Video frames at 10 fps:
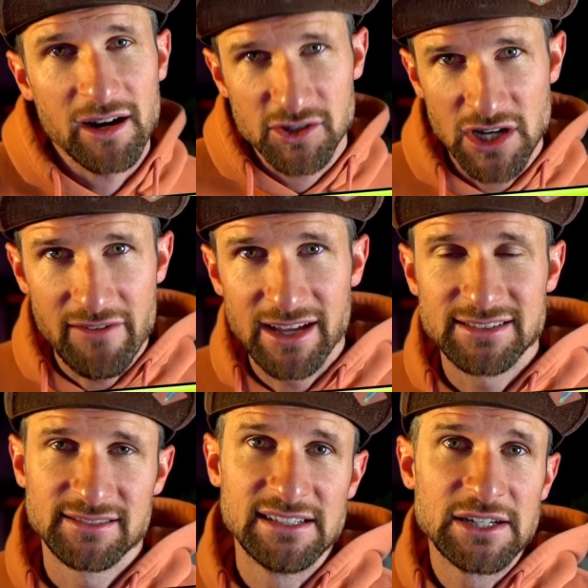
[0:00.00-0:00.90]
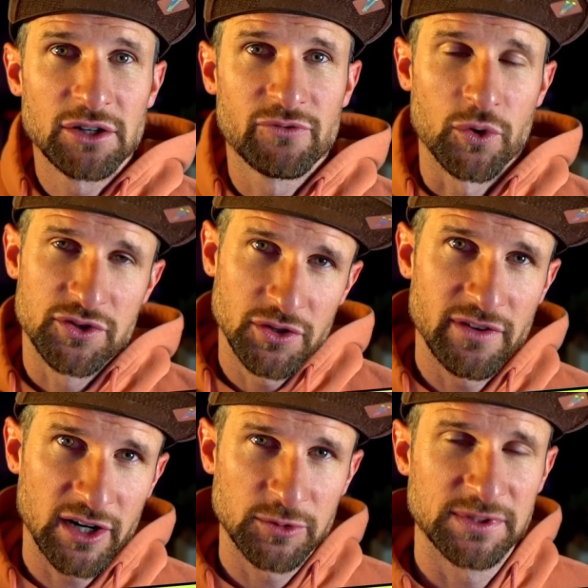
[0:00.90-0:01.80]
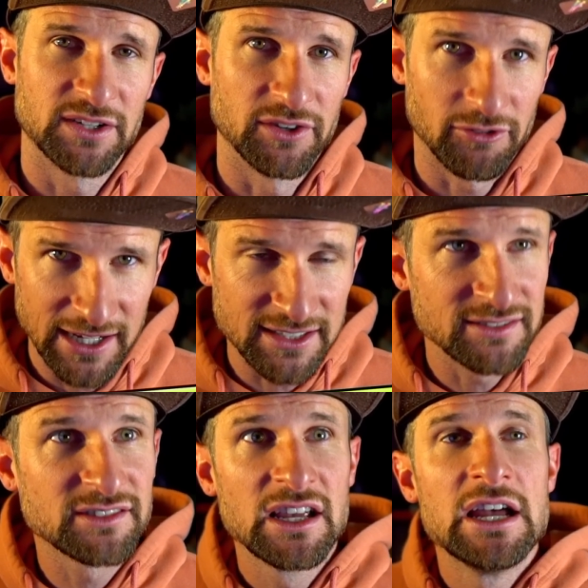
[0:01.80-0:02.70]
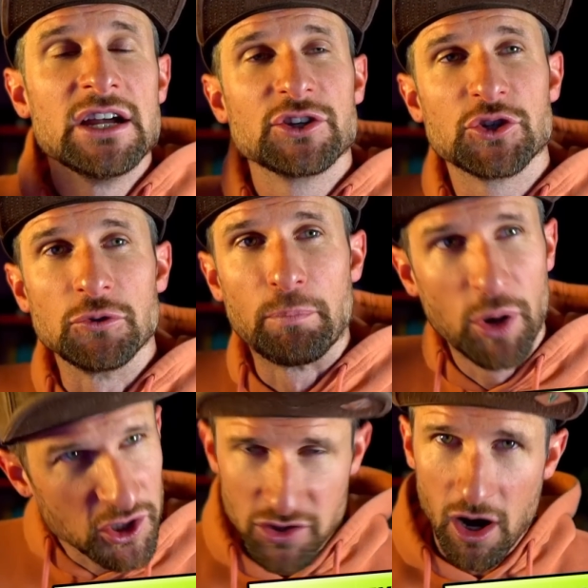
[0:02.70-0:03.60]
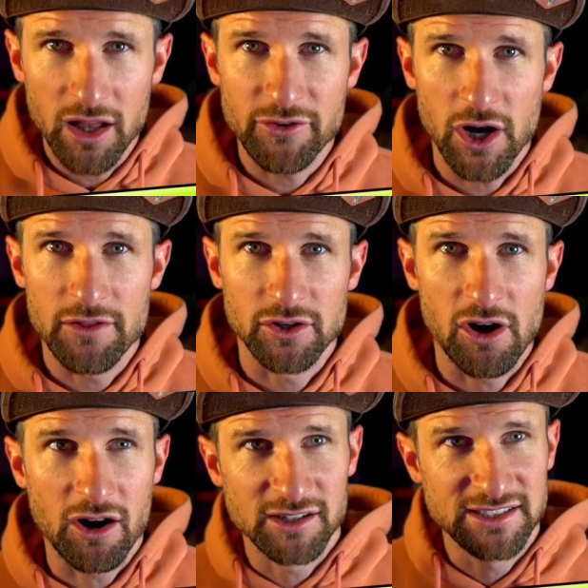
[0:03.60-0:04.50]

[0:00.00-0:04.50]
Chavez is in here for two very specific reasons. To push all of your other cards